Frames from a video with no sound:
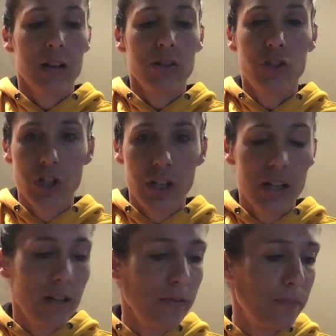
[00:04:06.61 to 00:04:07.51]

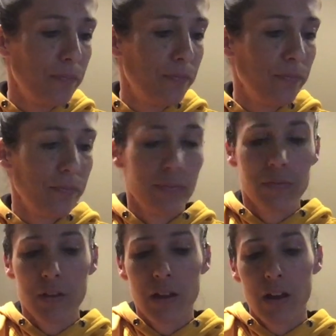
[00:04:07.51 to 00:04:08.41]
G.
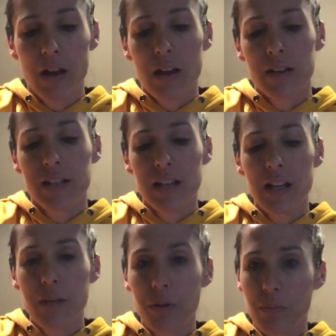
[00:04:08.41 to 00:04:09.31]
D,
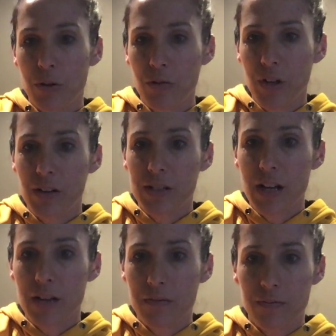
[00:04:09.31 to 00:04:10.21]
I put both fingers down.